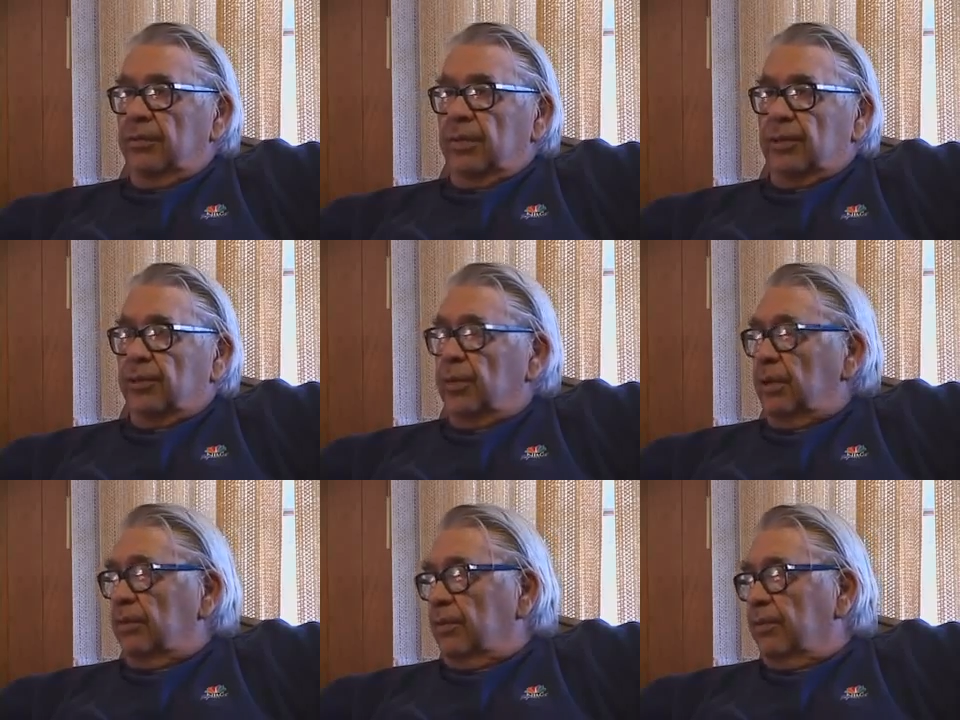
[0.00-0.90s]
or three
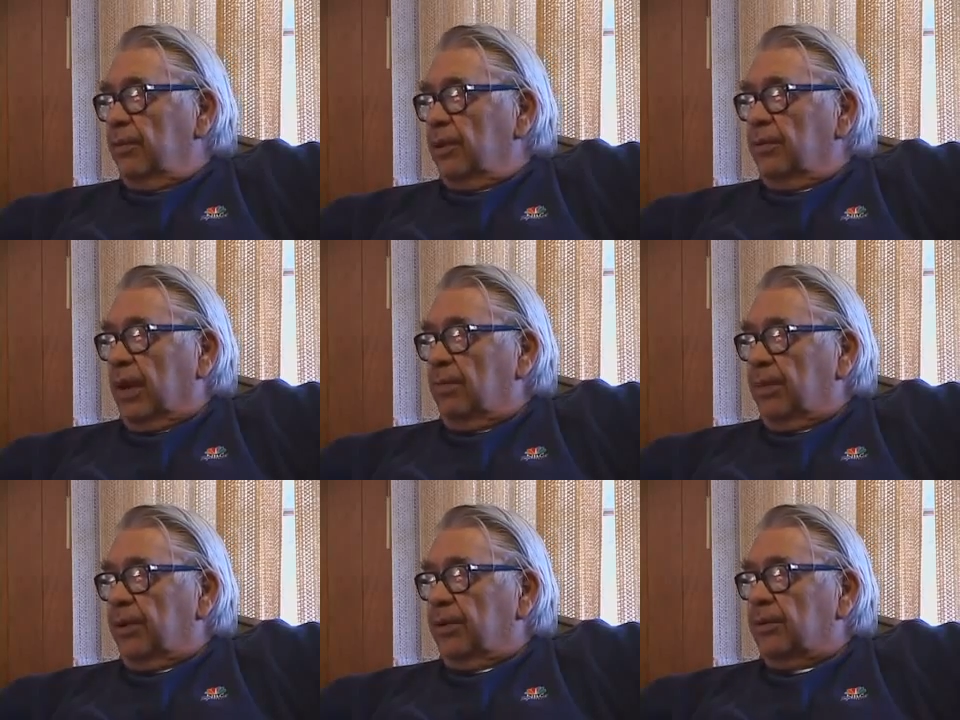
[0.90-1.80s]
of the four
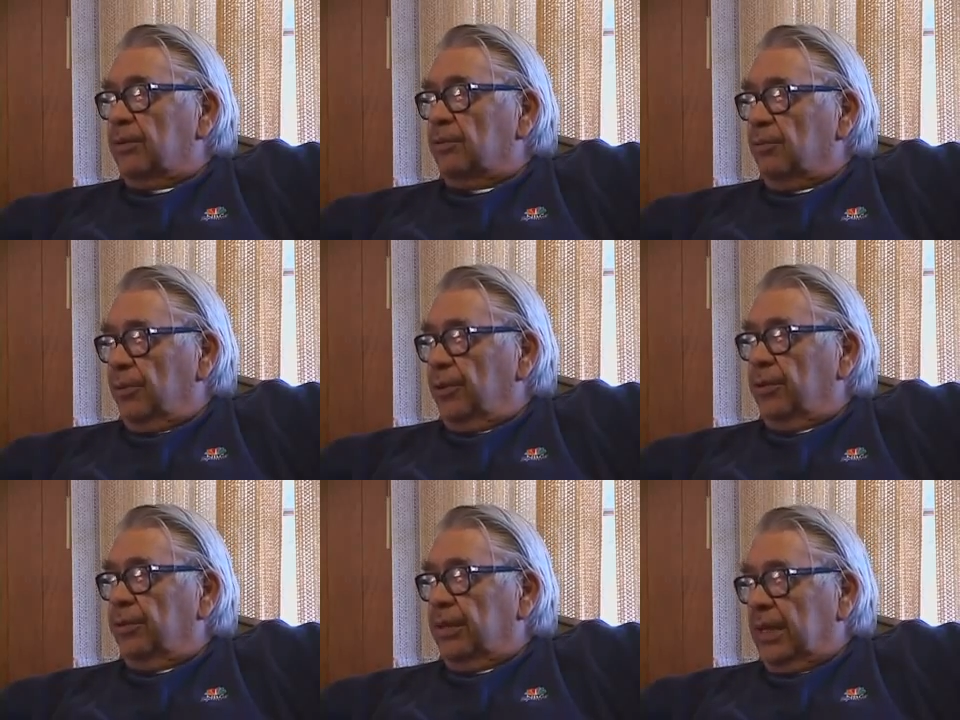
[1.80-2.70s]
grandparents were
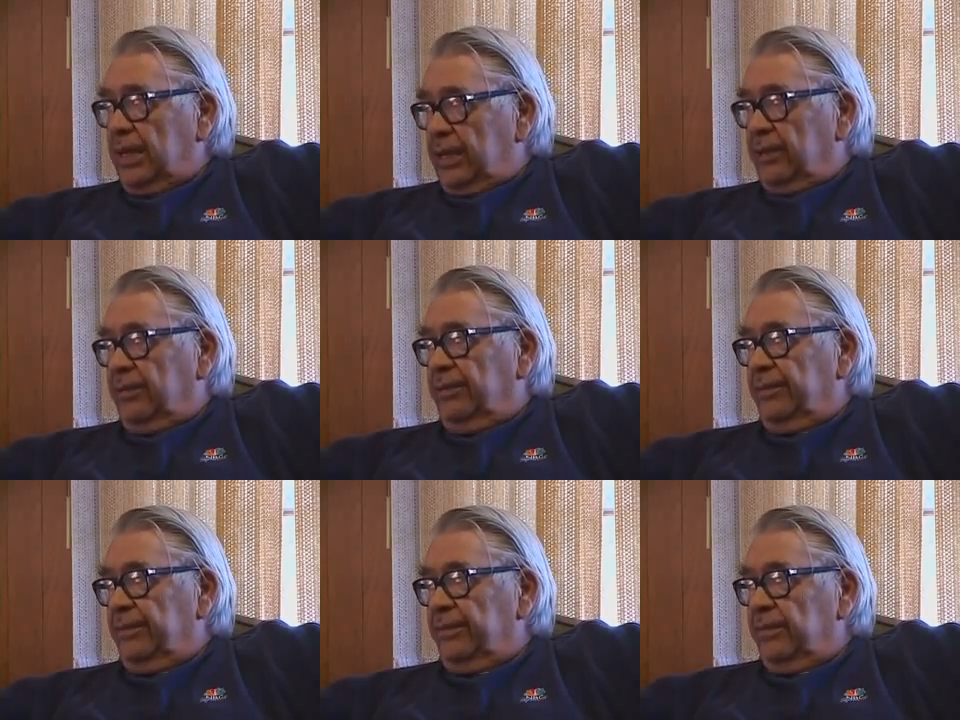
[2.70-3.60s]
Indian,
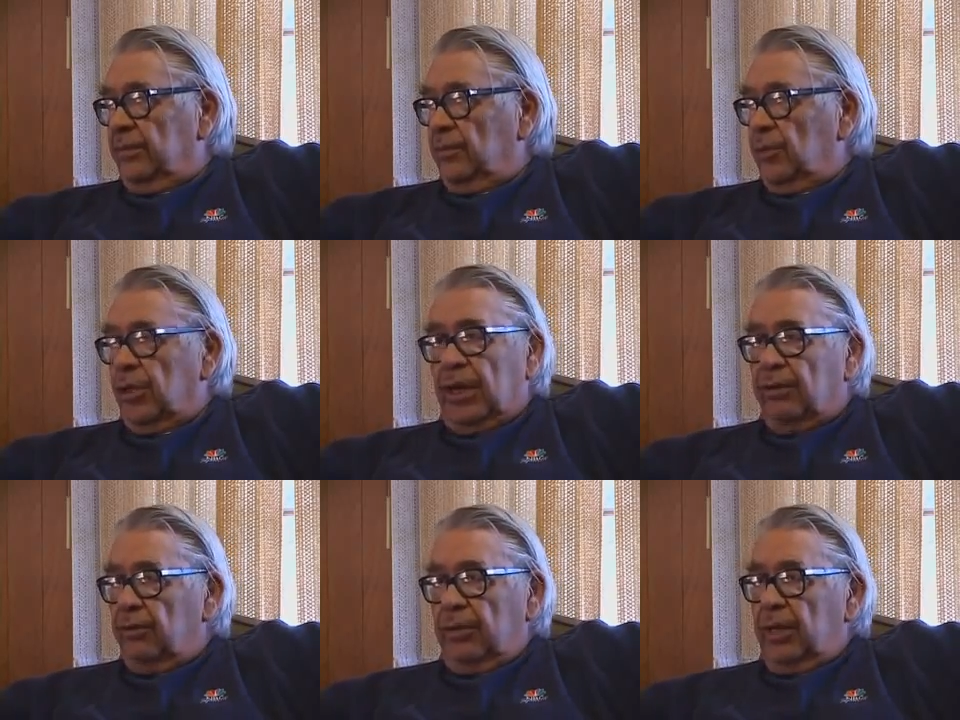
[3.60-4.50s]
without
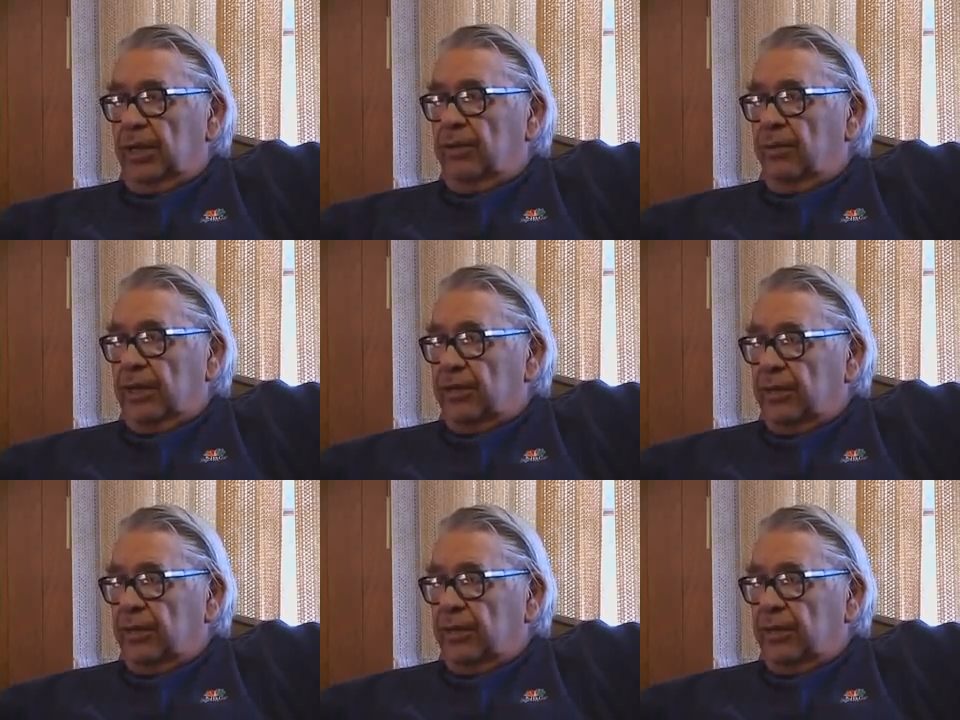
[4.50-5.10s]
any question